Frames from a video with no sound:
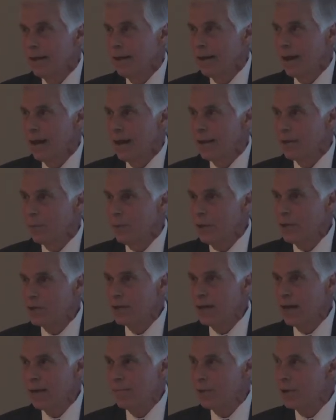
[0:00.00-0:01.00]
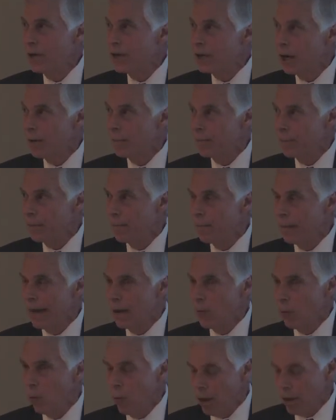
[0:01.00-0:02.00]
And the reason I bring up
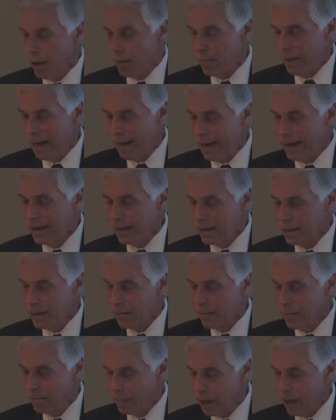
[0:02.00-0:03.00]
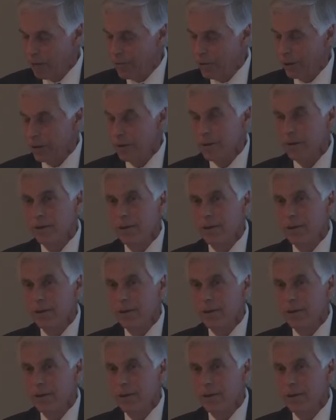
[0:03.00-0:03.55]
my mother